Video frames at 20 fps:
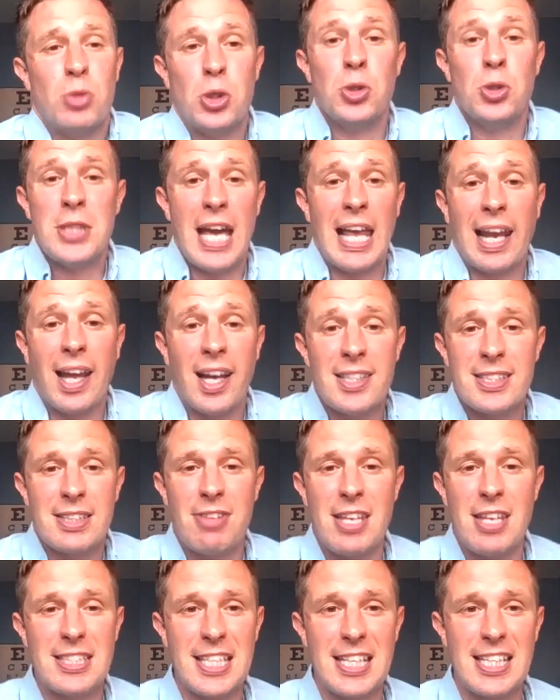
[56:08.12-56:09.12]
you tell
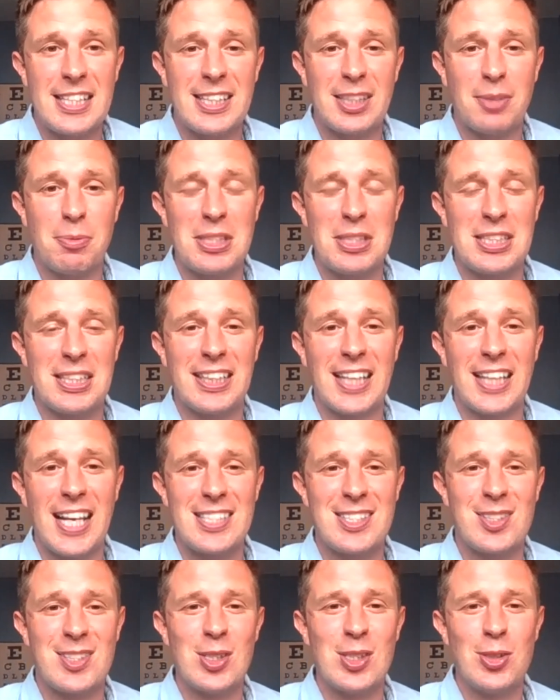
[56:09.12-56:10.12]
us if there's anything missing,
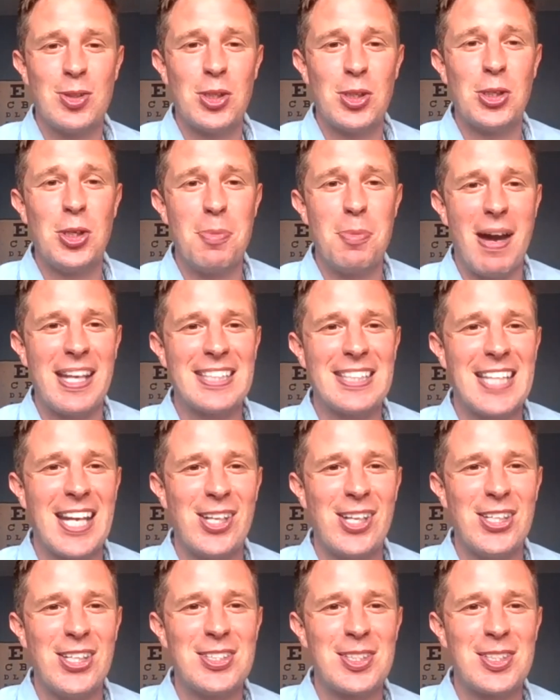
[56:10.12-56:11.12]
as the
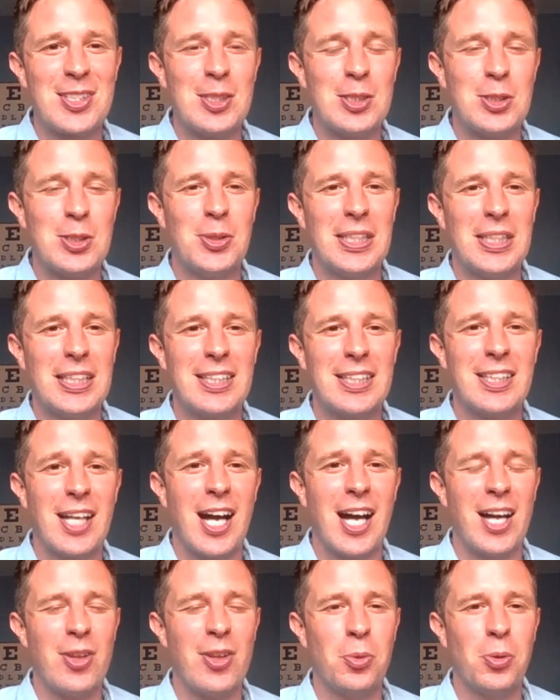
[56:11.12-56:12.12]
humanitarians that are doing
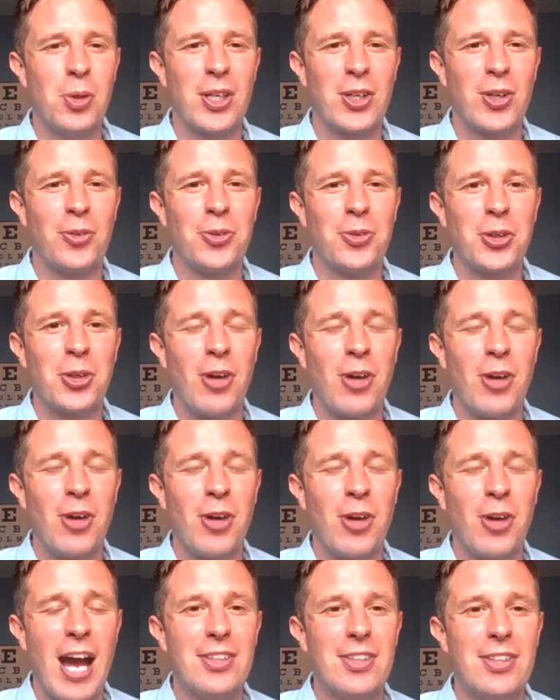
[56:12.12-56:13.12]
the work on the
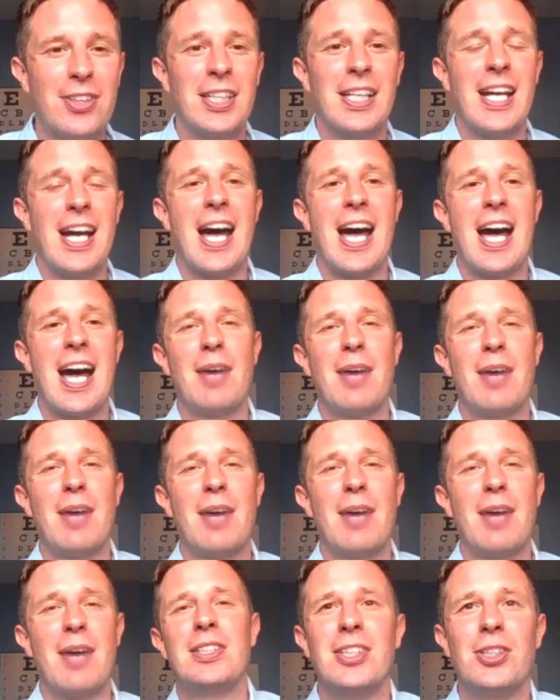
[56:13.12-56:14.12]
ground,
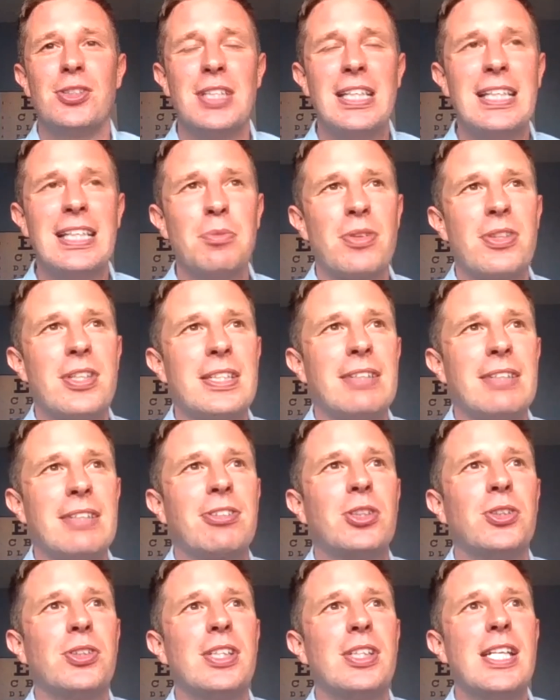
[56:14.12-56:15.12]
and dealing with
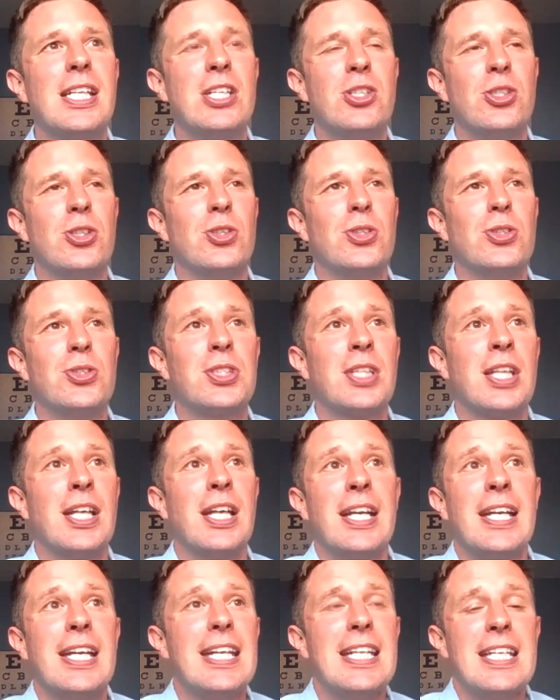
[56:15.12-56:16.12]
the difficult
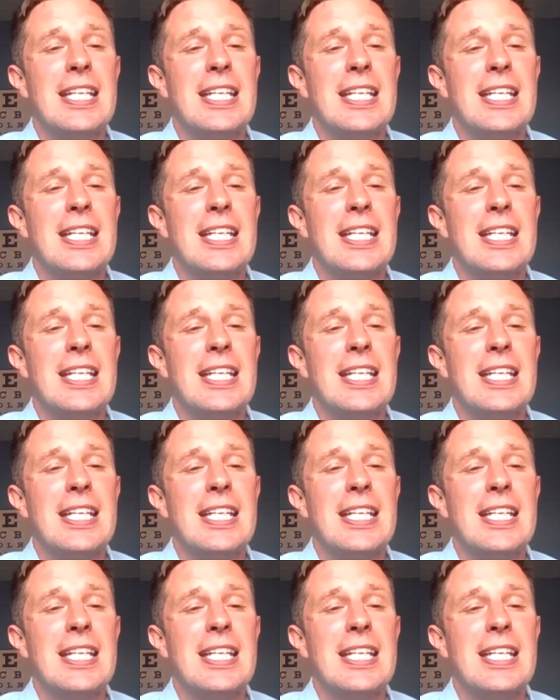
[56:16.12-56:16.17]
issues.